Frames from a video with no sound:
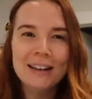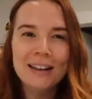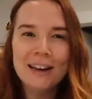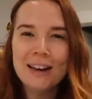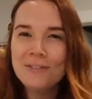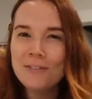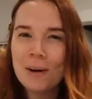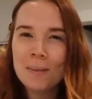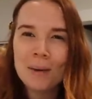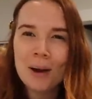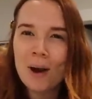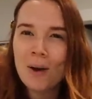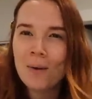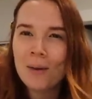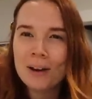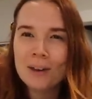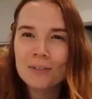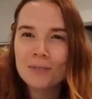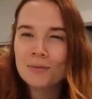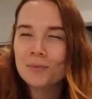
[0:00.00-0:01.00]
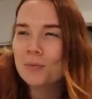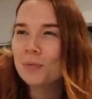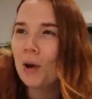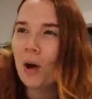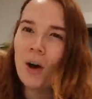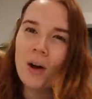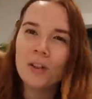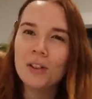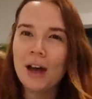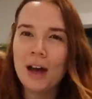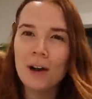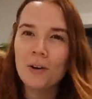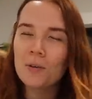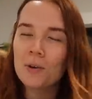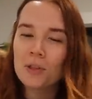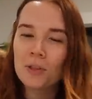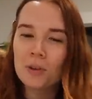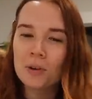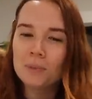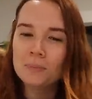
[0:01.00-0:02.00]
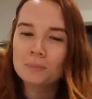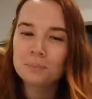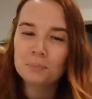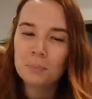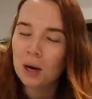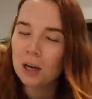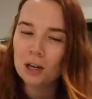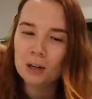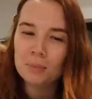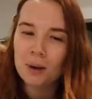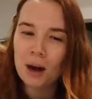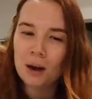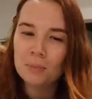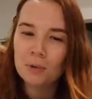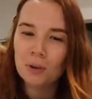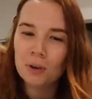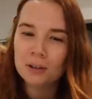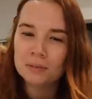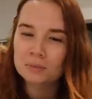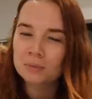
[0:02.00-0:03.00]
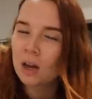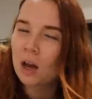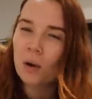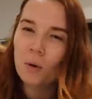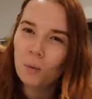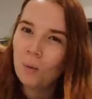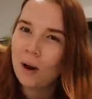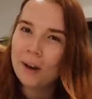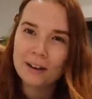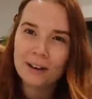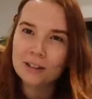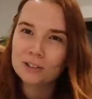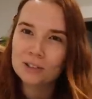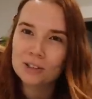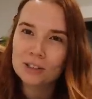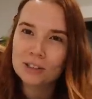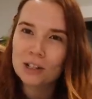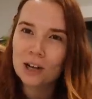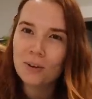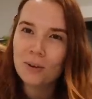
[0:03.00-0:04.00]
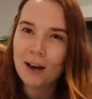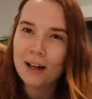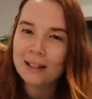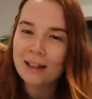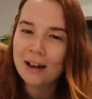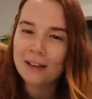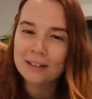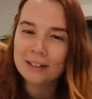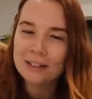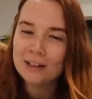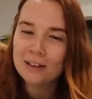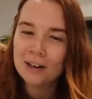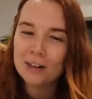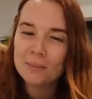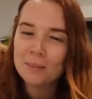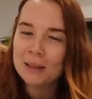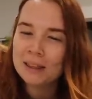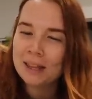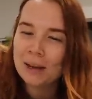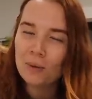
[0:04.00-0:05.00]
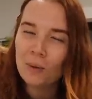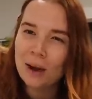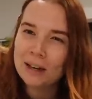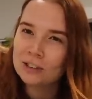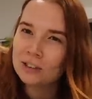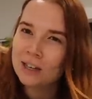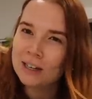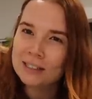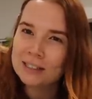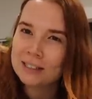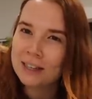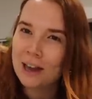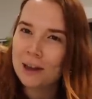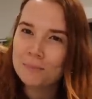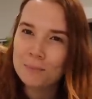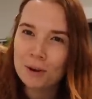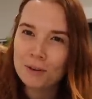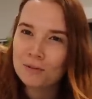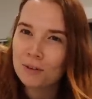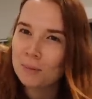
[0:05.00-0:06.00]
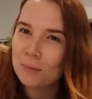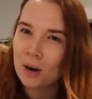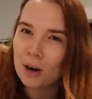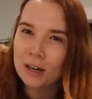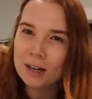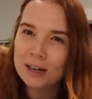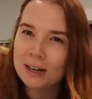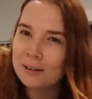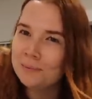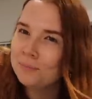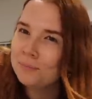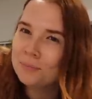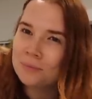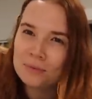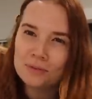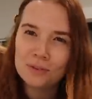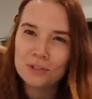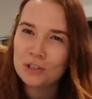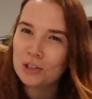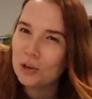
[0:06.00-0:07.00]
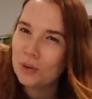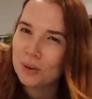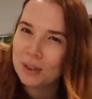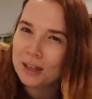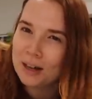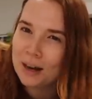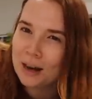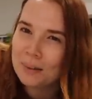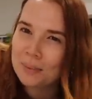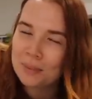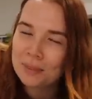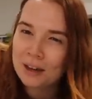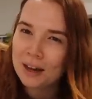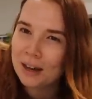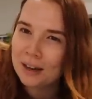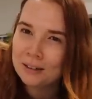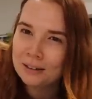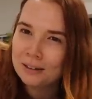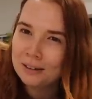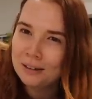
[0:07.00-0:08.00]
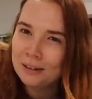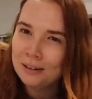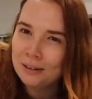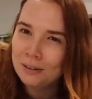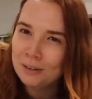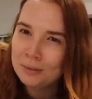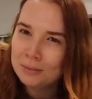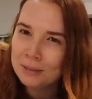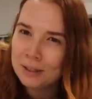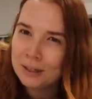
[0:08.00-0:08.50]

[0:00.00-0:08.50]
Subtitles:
if I'm going all out with butter popcorn, why not just go all out? You know what I mean? Like, why try to skimp if I'm already doing the damn thing? You know what I'm